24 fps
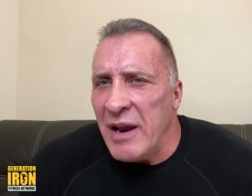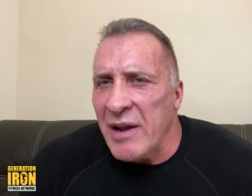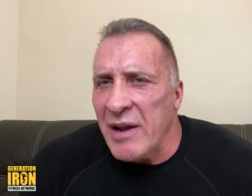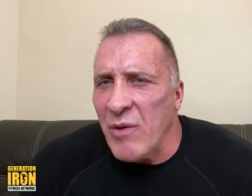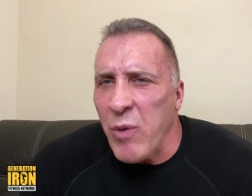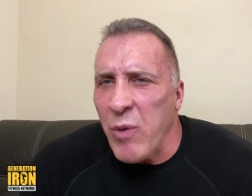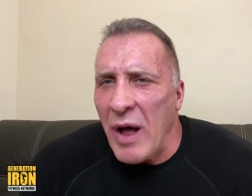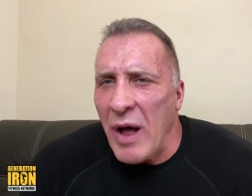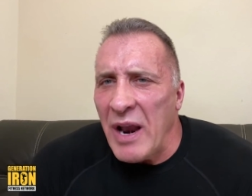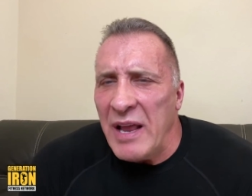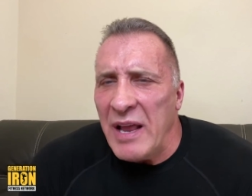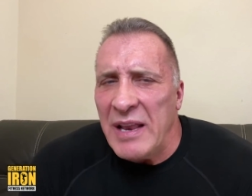
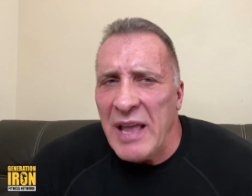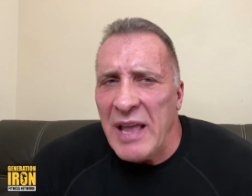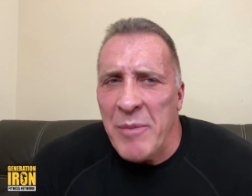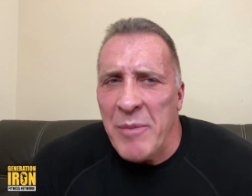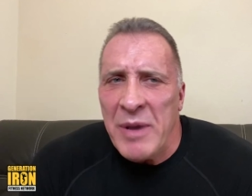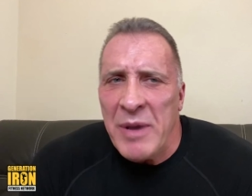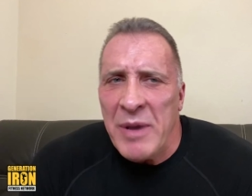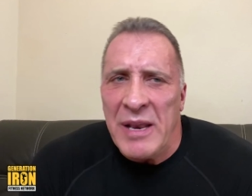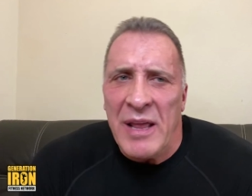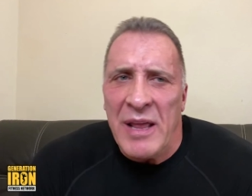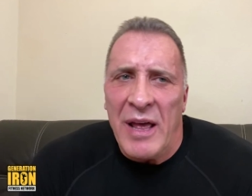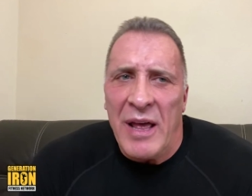quality. I
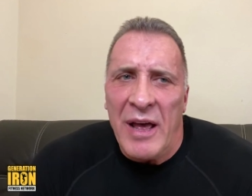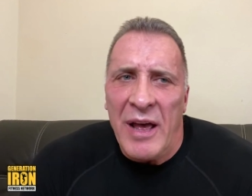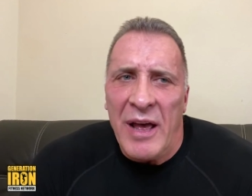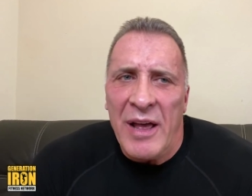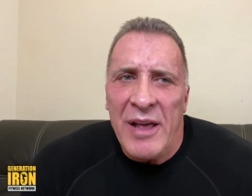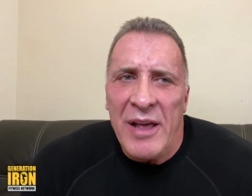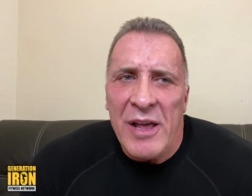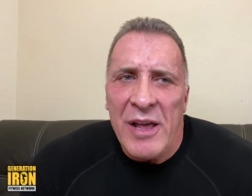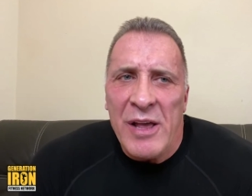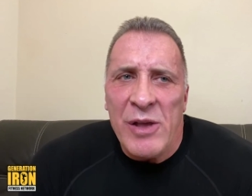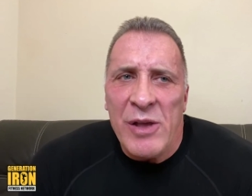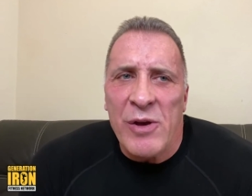mean, uh,
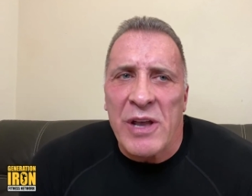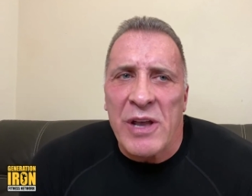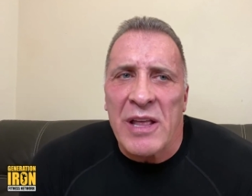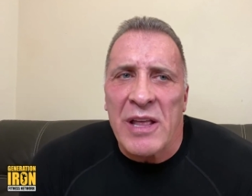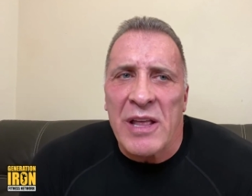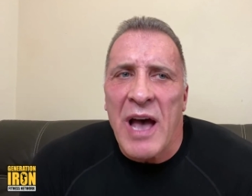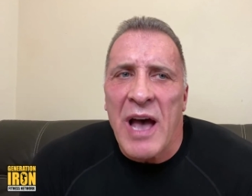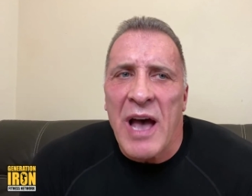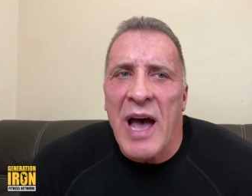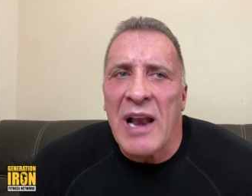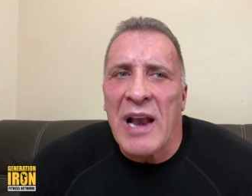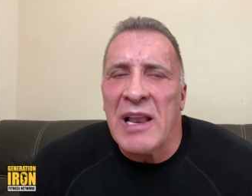you can
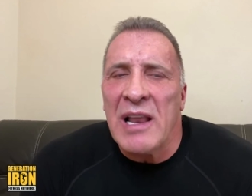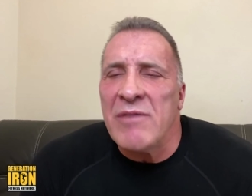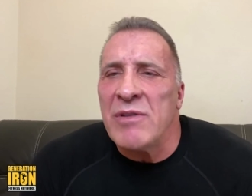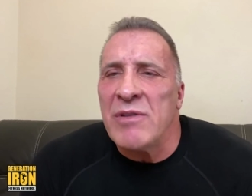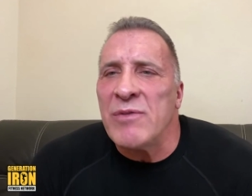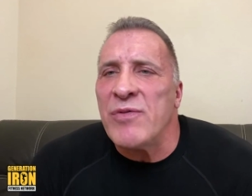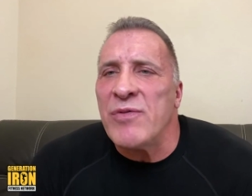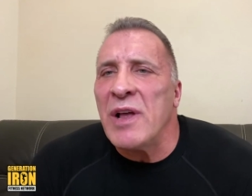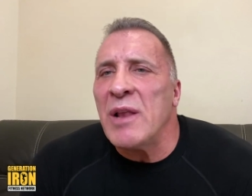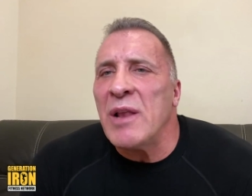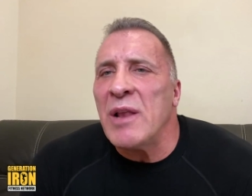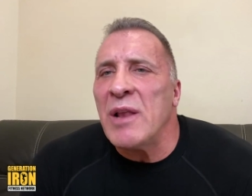hardly even
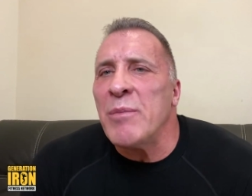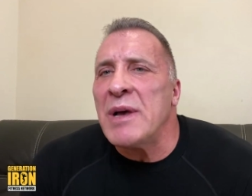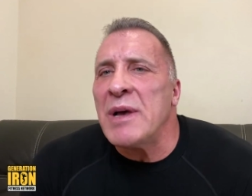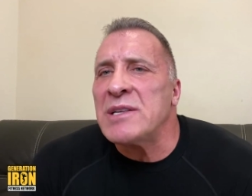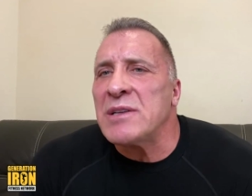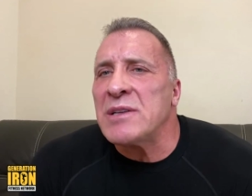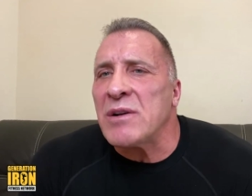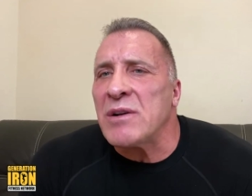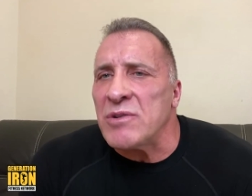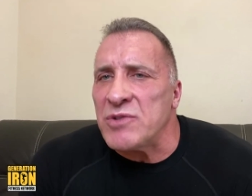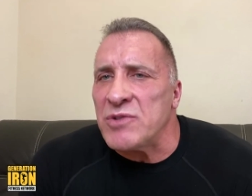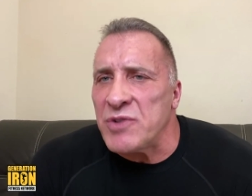feel a
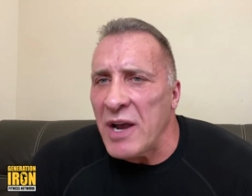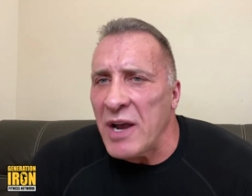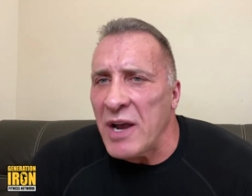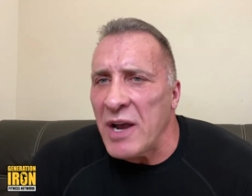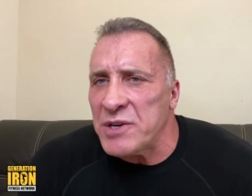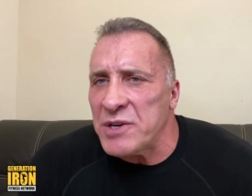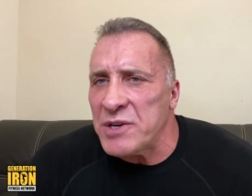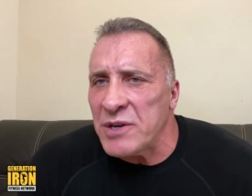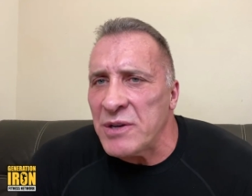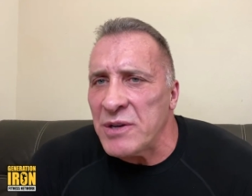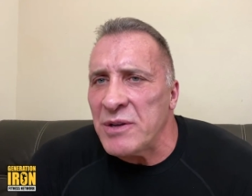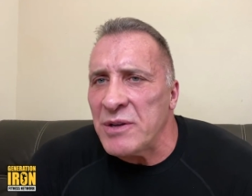muscle
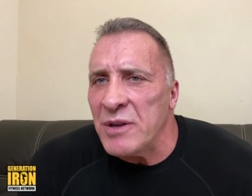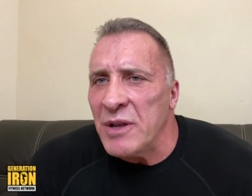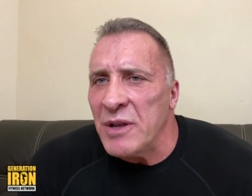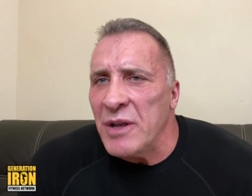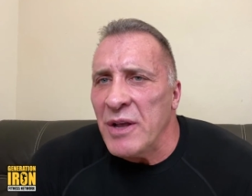contraction.